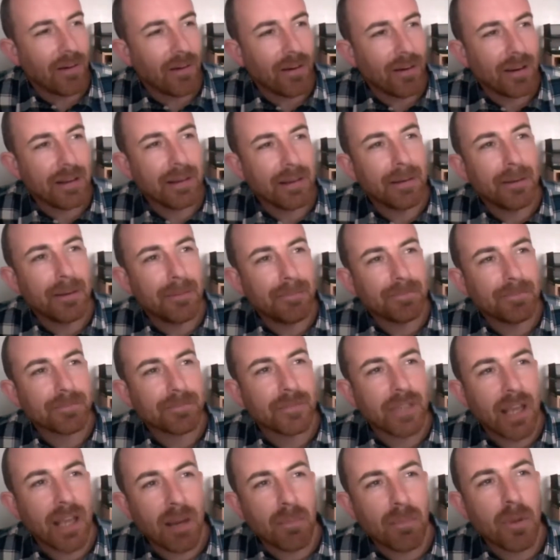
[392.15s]
I
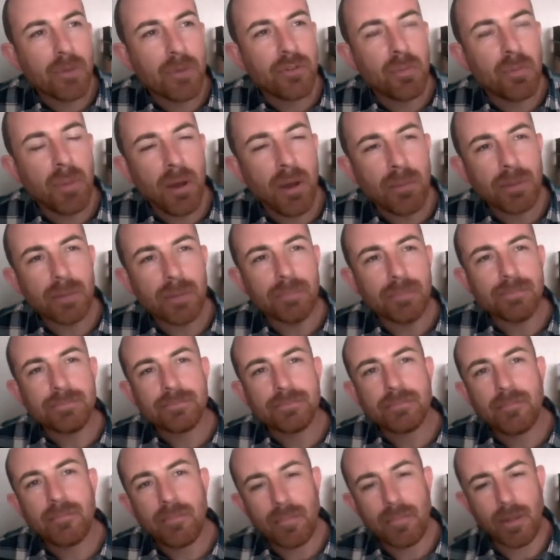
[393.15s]
moved to
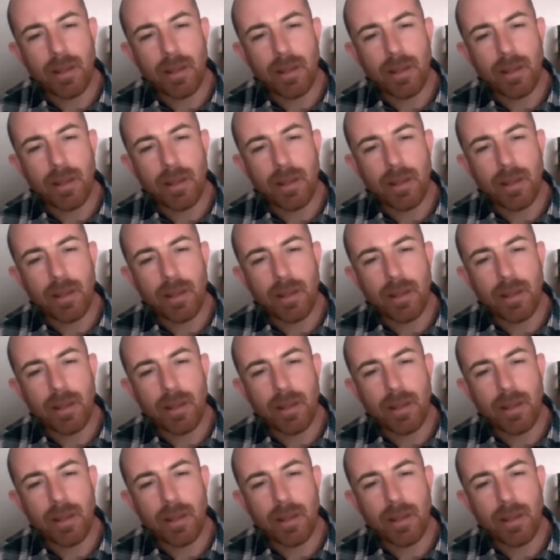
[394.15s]
Birmingham,